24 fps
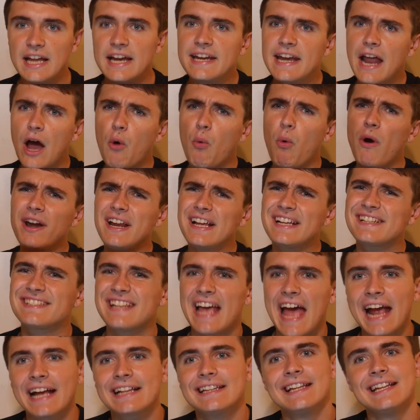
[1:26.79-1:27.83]
Now, what
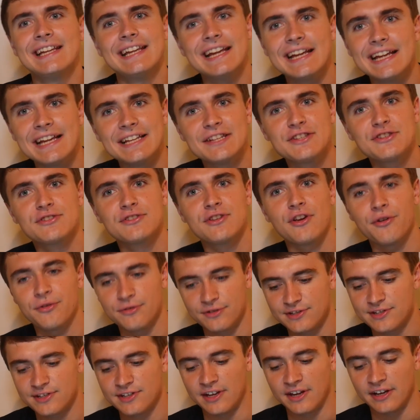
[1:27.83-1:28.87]
exactly is
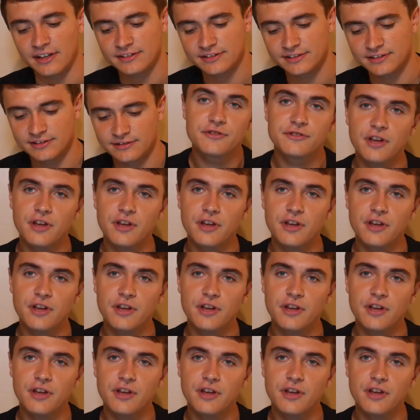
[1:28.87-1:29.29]
Zone six?